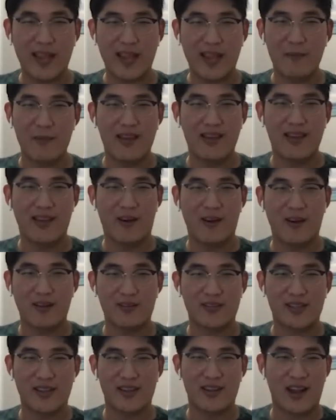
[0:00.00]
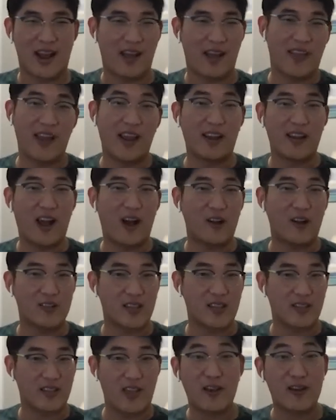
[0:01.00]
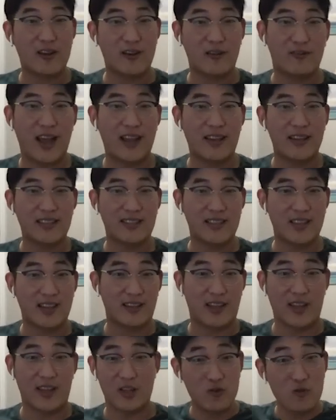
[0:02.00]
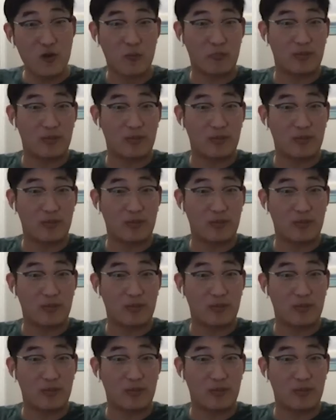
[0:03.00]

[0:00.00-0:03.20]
if they come in all of a sudden and they announce that they're going to fly this